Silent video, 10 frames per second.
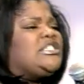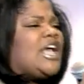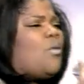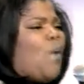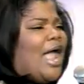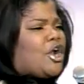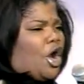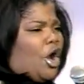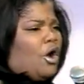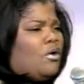See, a white
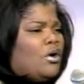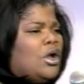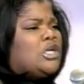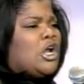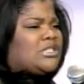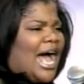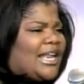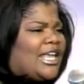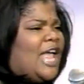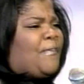girl knows
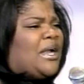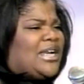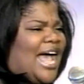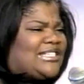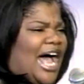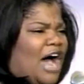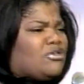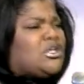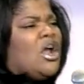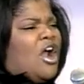how to keep a nice
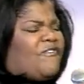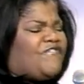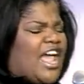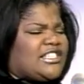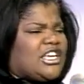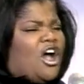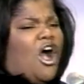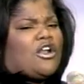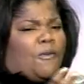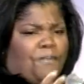house, her fancy
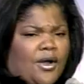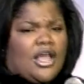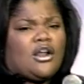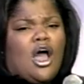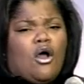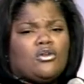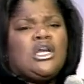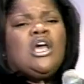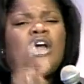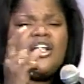car, and her pretty clothes.